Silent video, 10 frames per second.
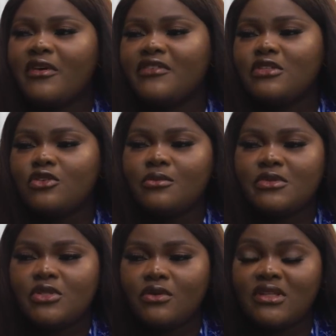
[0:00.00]
Everything's going to
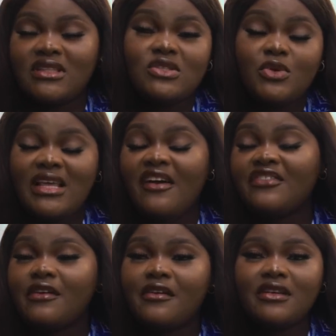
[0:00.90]
be sorted. This was
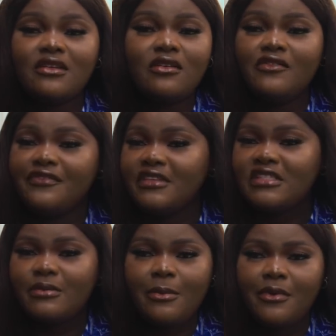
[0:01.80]
after I already
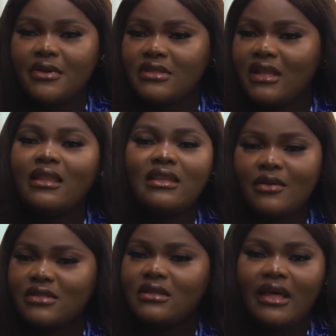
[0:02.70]
convinced my parents
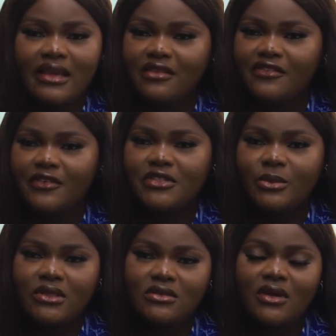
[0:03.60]
that was a lie in the
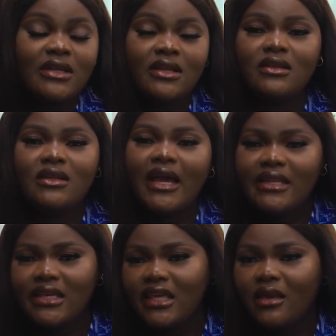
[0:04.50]
first place. So, and then the
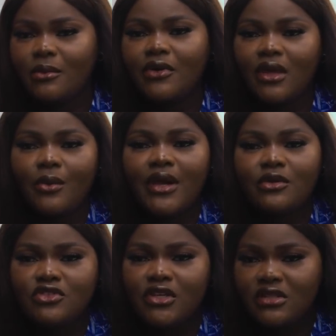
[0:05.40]
idea came, okay, why
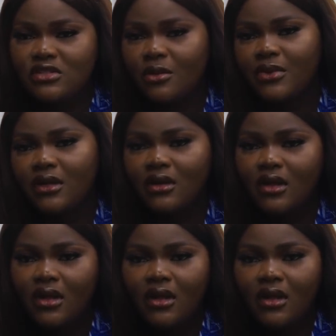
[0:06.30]
don't you get something